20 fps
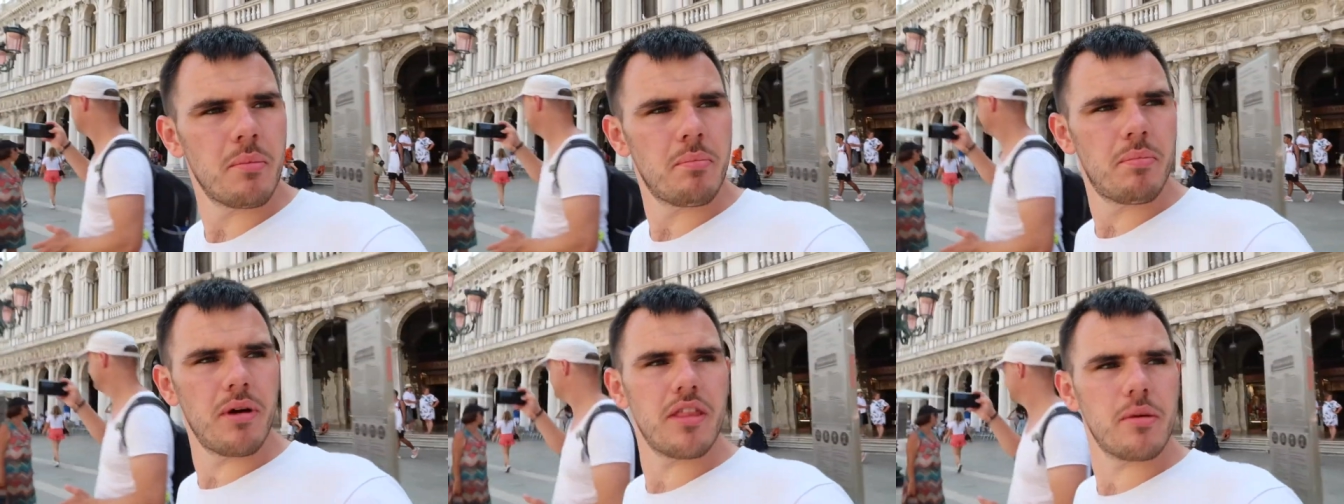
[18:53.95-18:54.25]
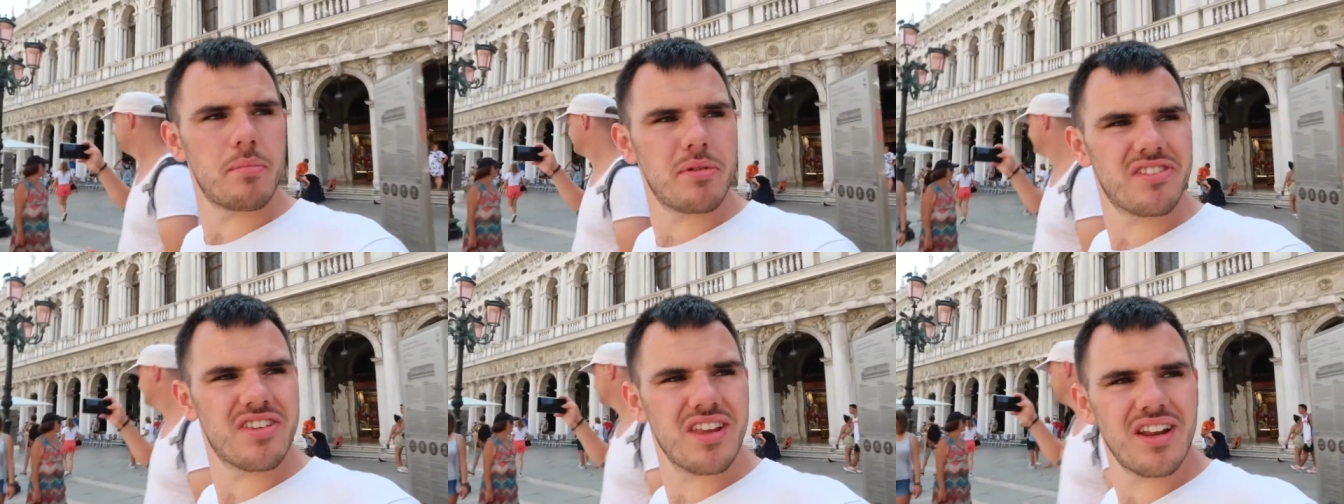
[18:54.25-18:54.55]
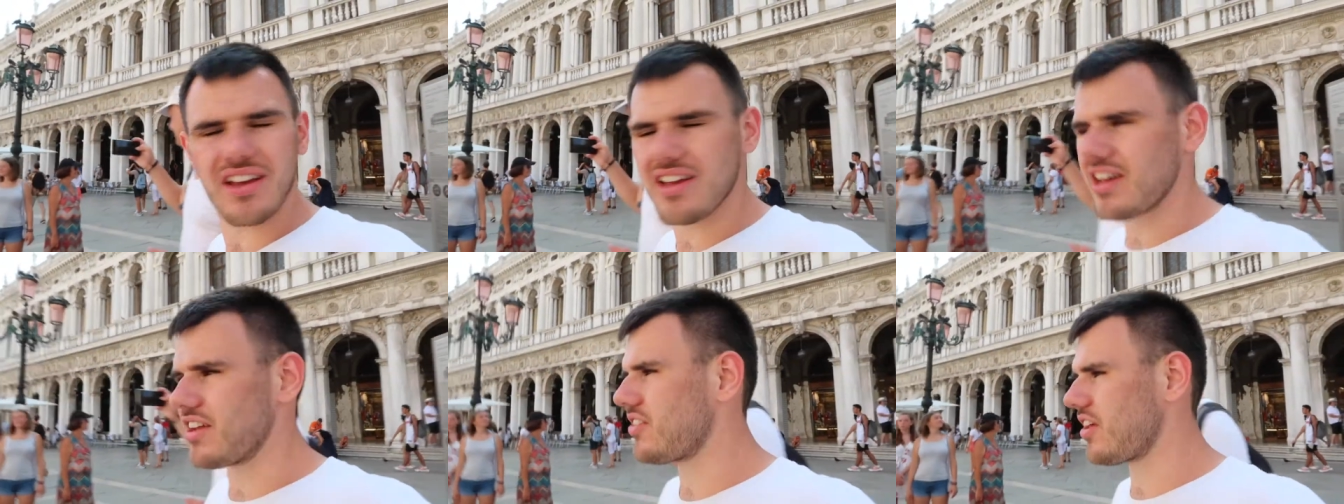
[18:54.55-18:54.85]
but the
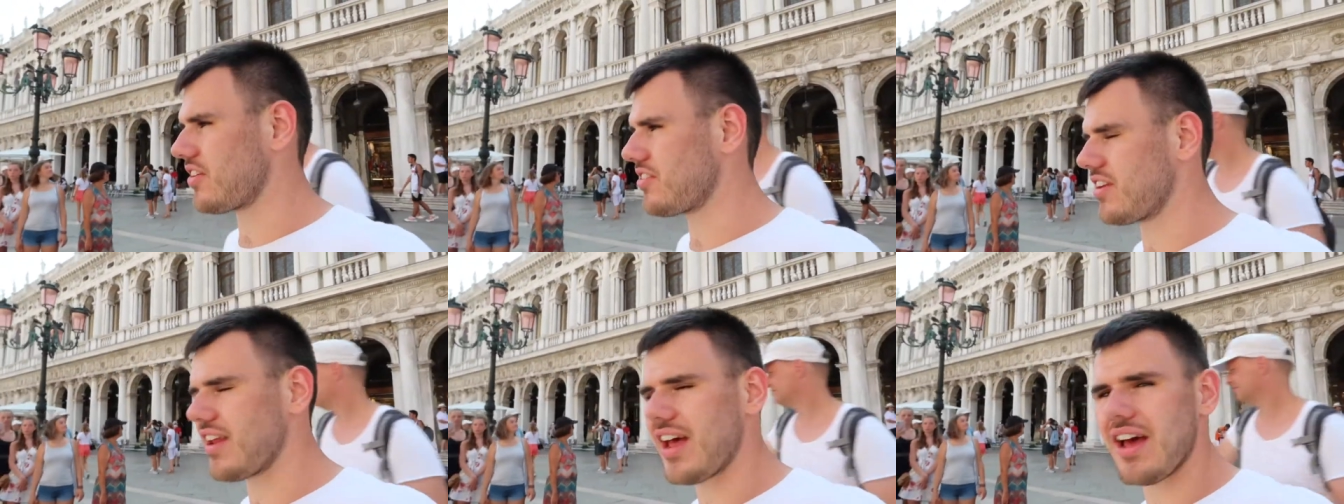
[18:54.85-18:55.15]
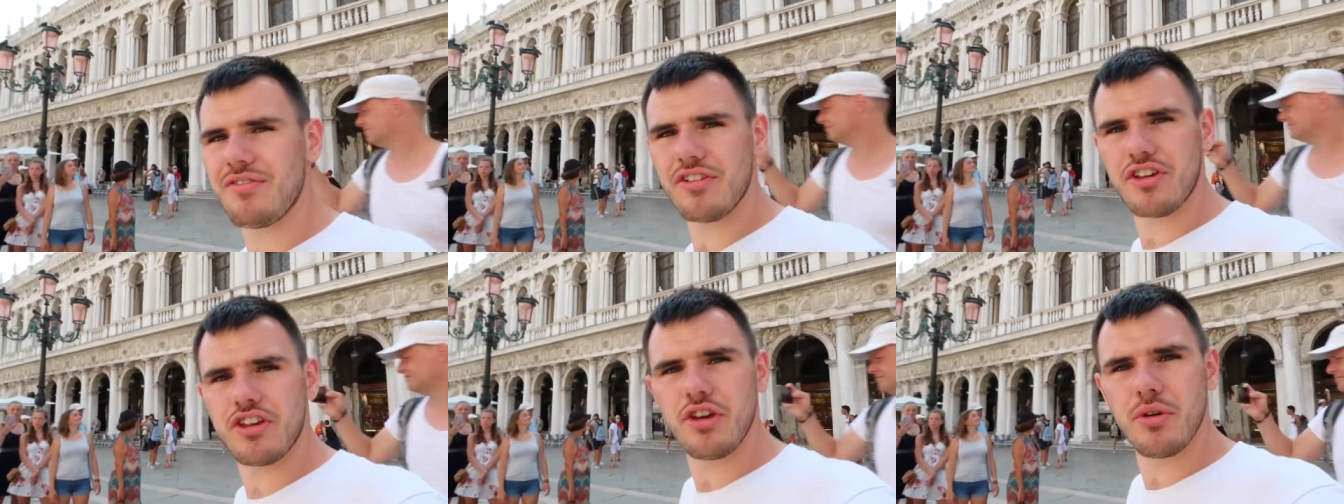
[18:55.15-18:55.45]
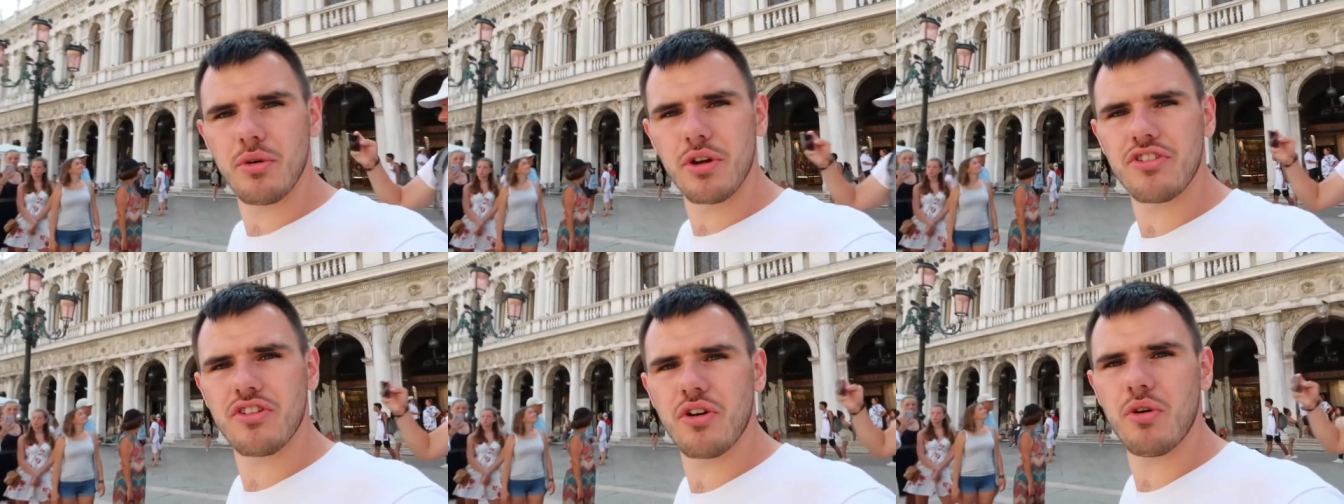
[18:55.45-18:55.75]
Basilica doesn't have a
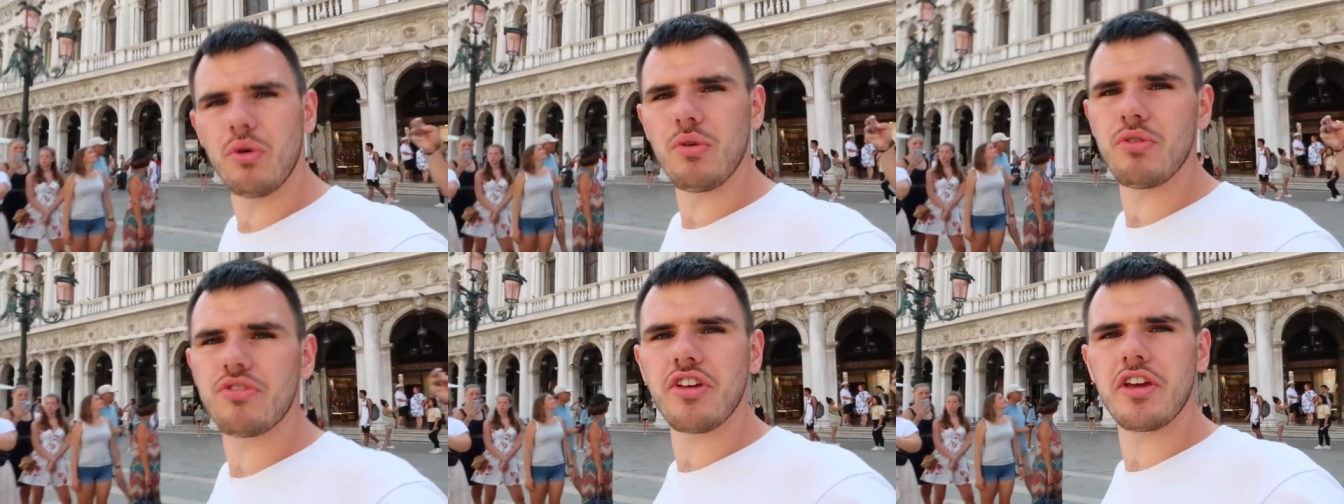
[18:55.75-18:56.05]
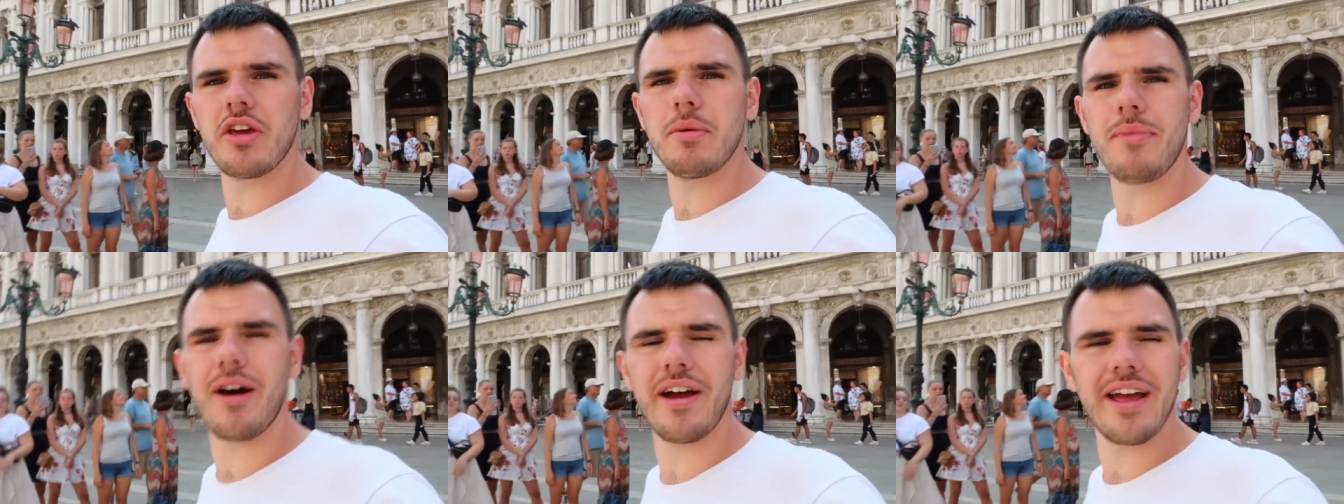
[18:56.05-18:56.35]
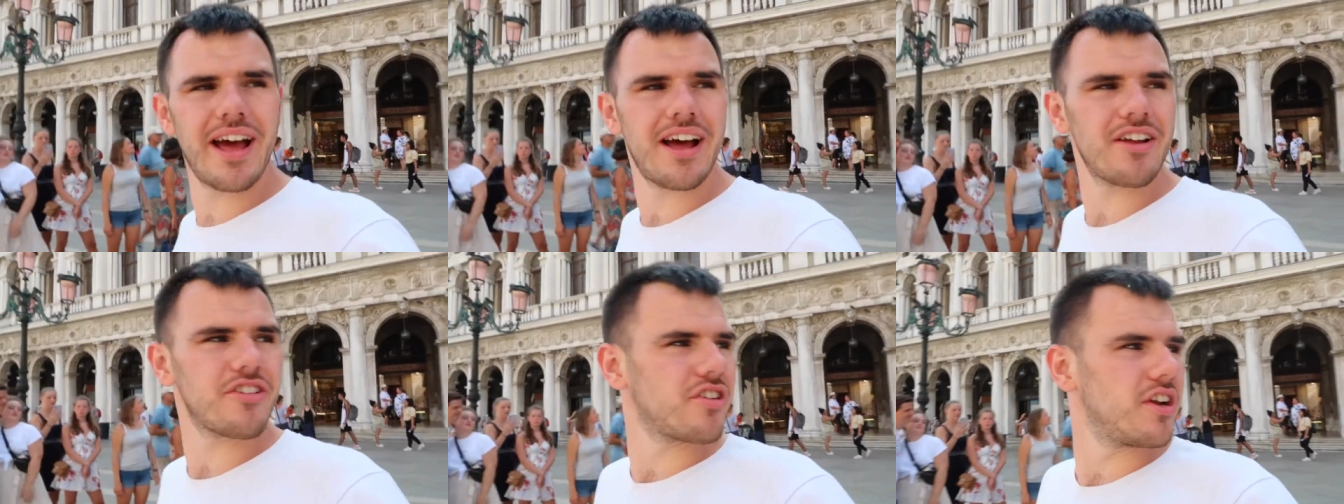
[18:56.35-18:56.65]
queue at all, so you might
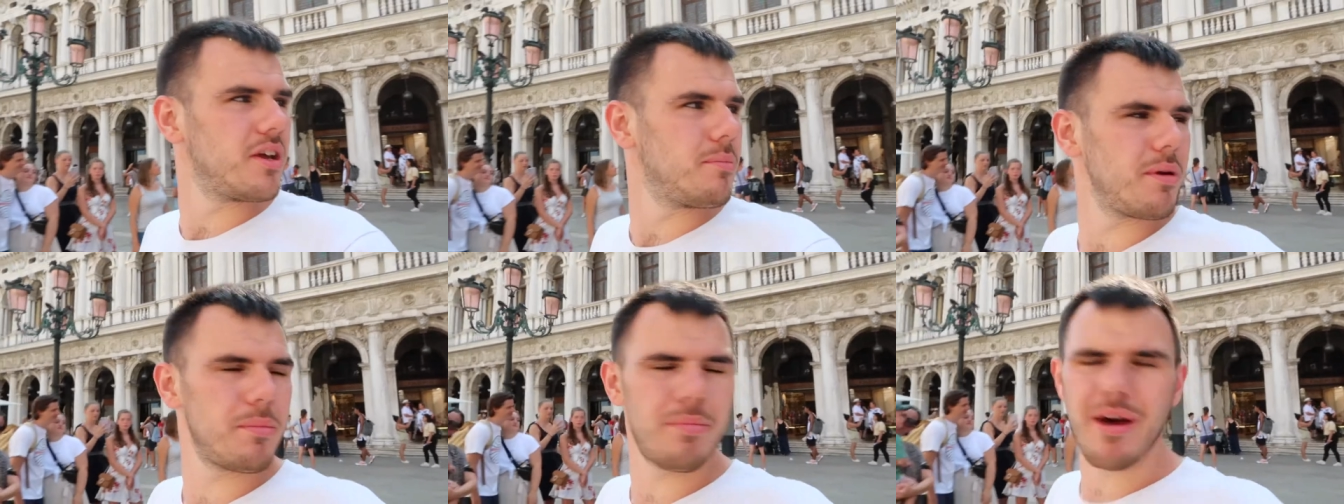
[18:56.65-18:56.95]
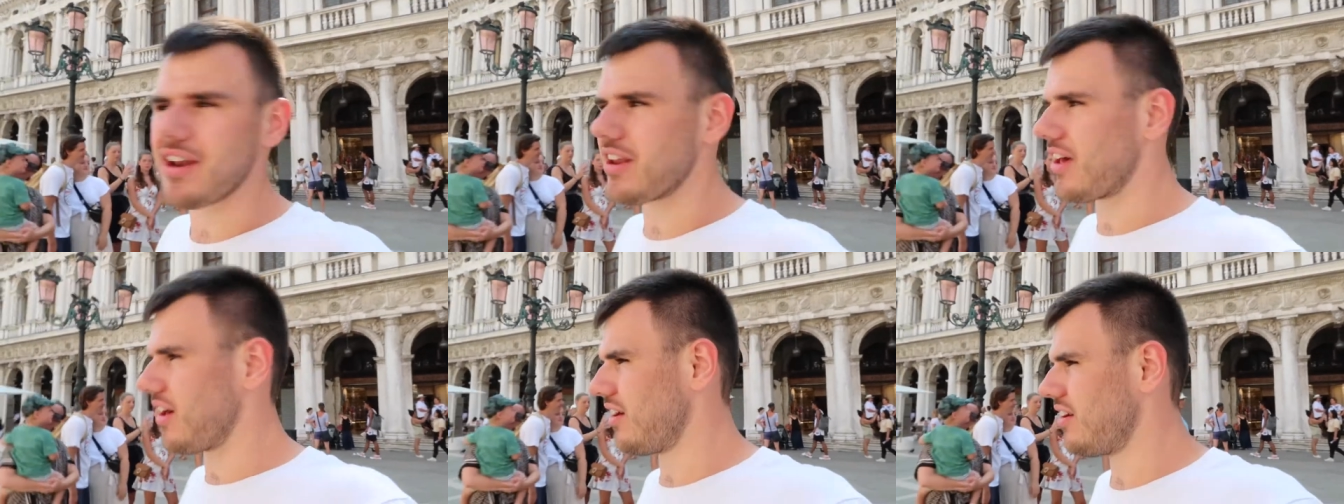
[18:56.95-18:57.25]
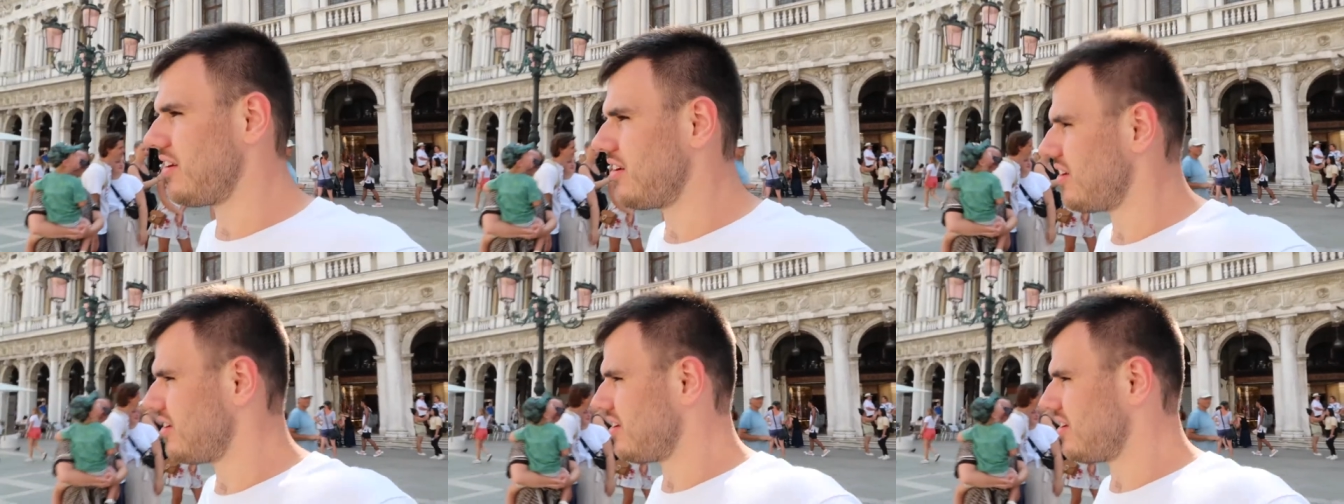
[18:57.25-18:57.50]
actually be better